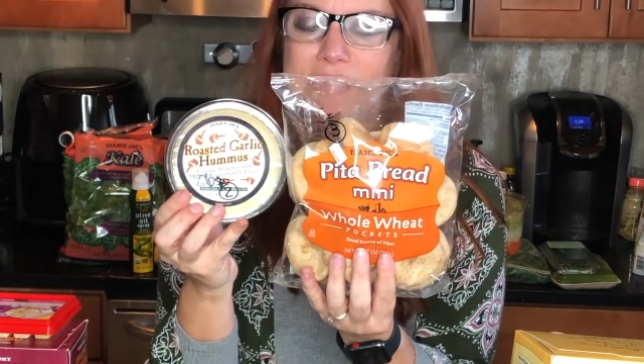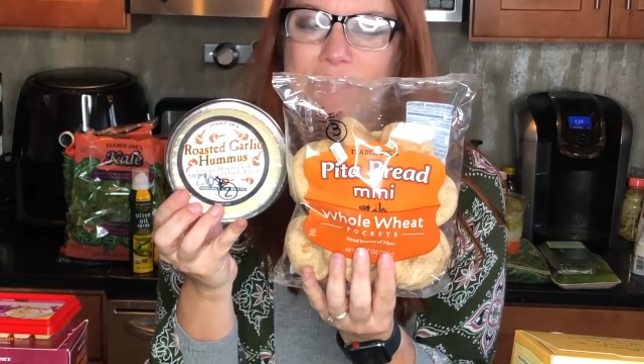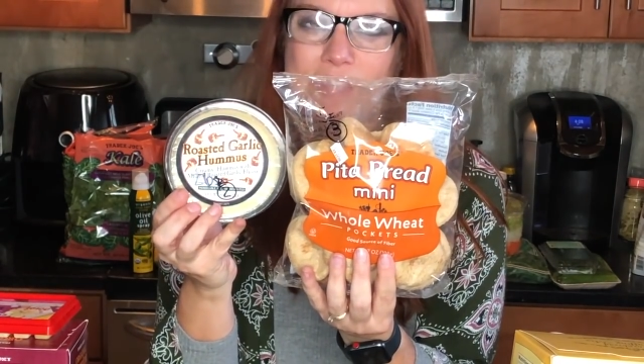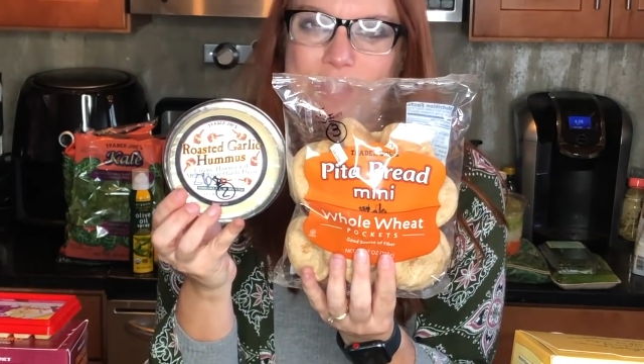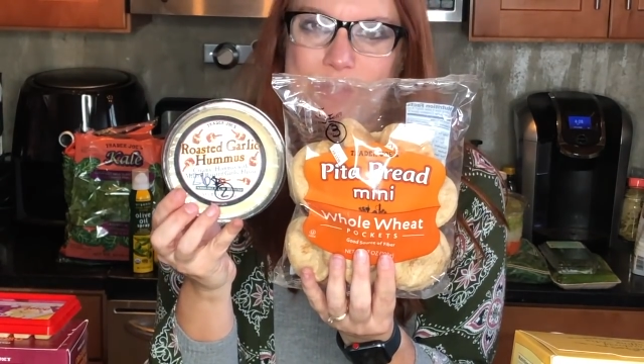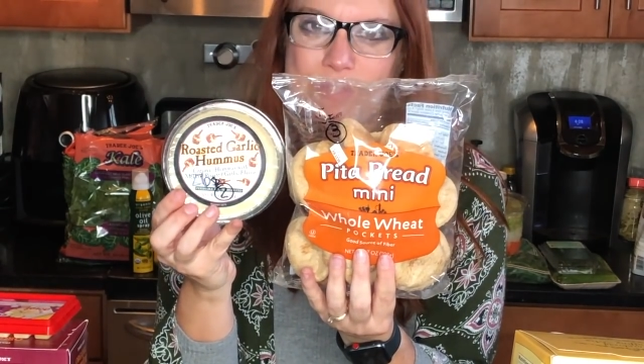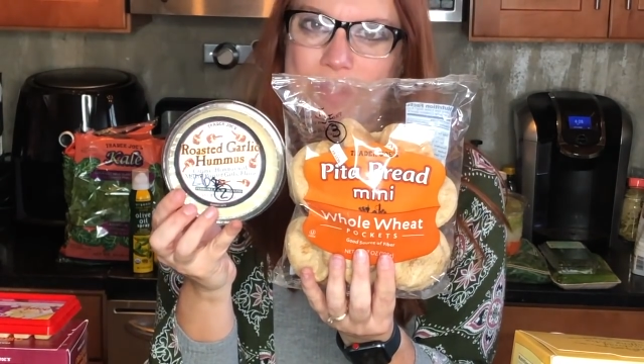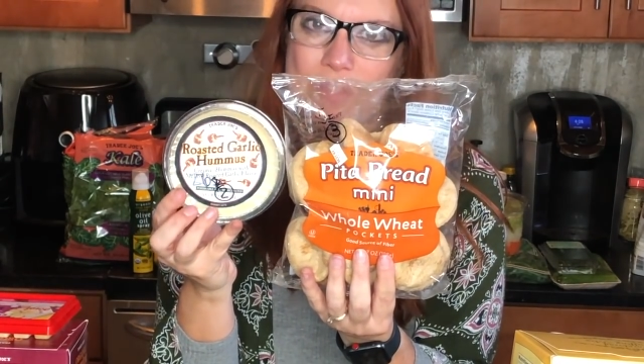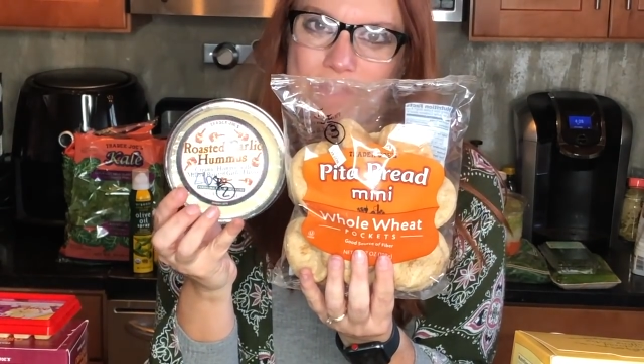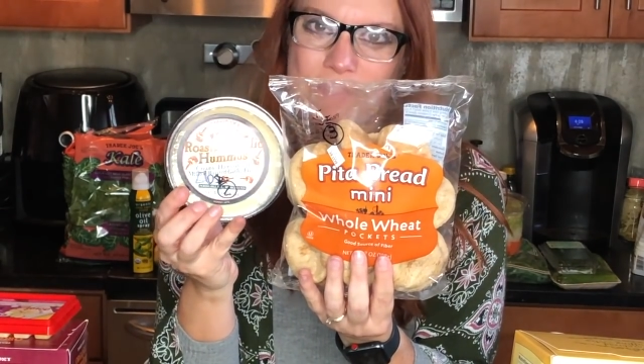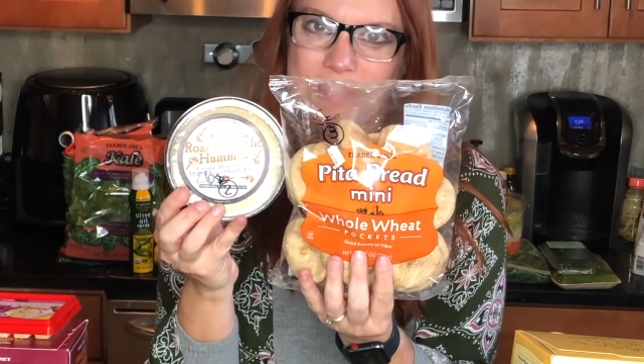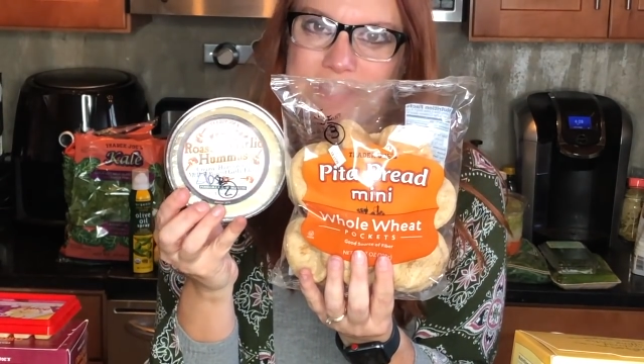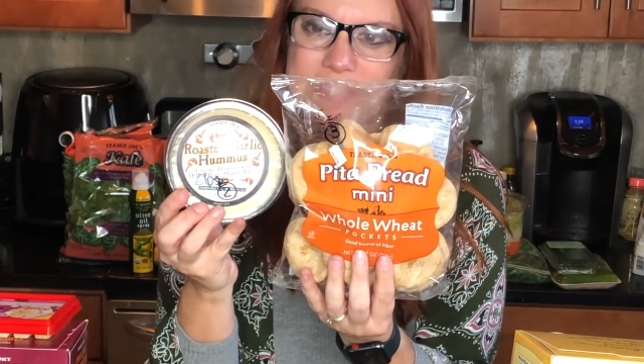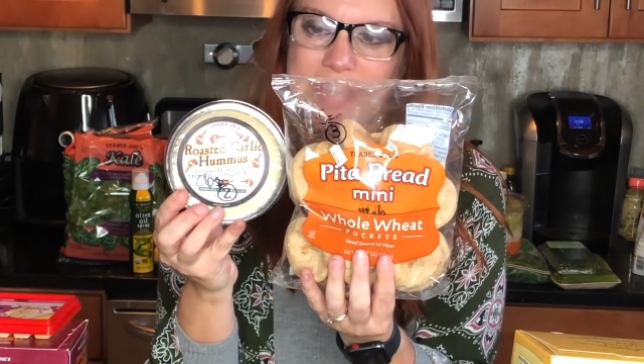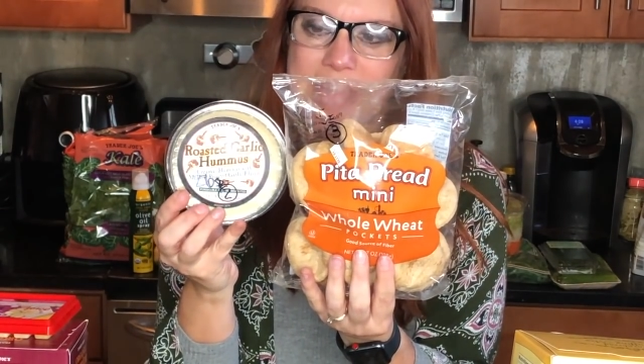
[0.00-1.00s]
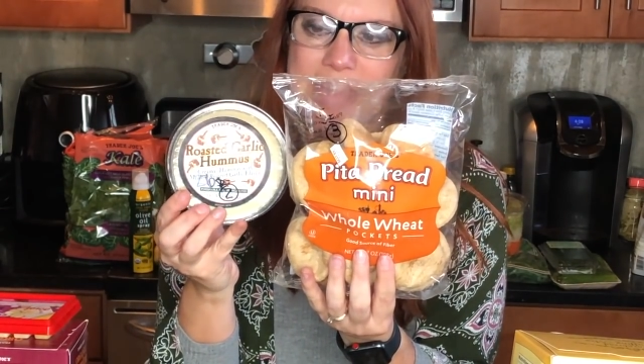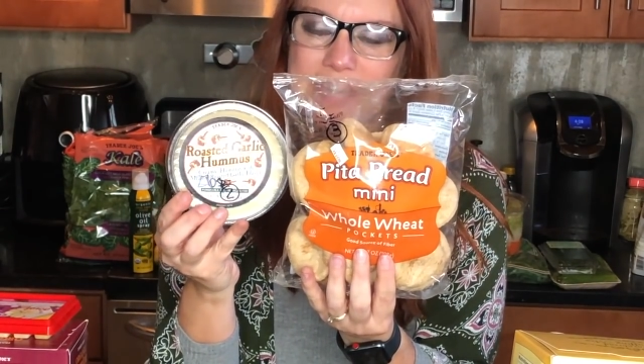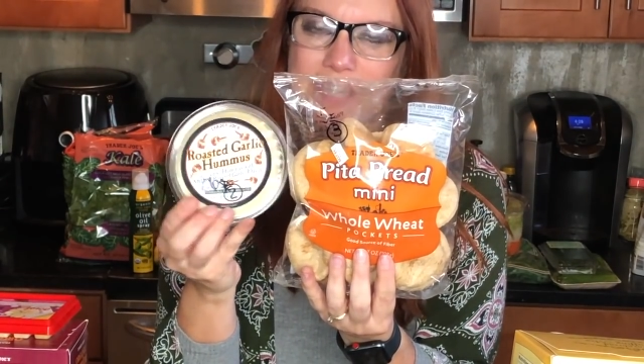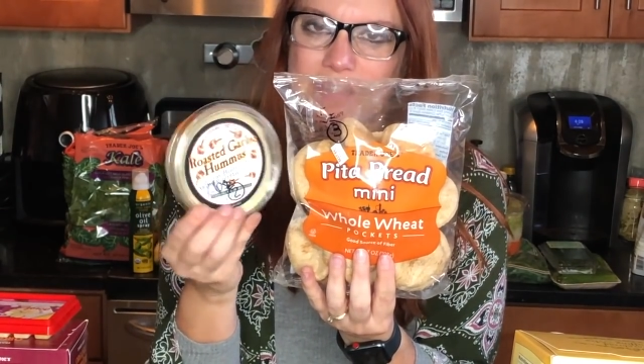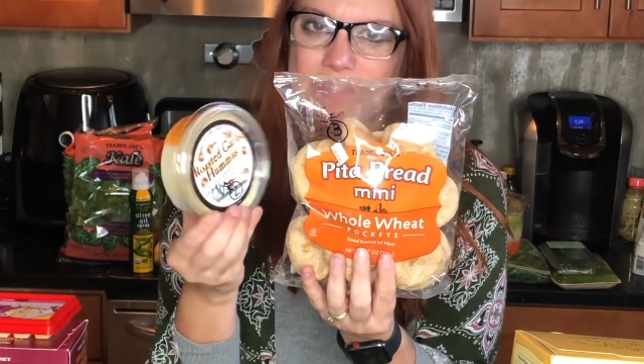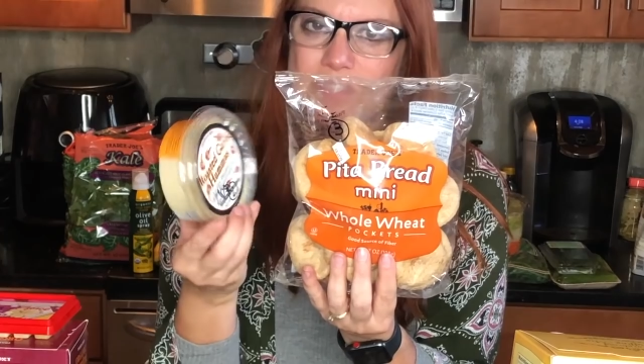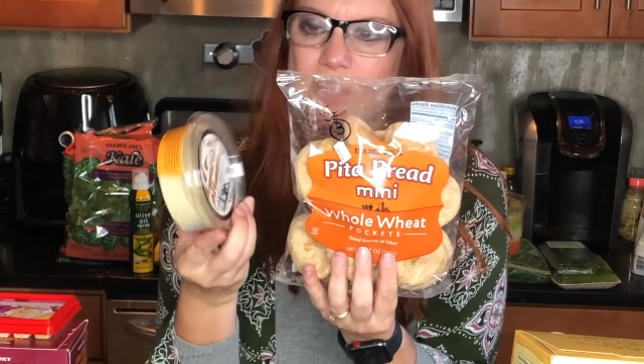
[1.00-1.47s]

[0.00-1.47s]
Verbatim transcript: of things with all the fancy additives.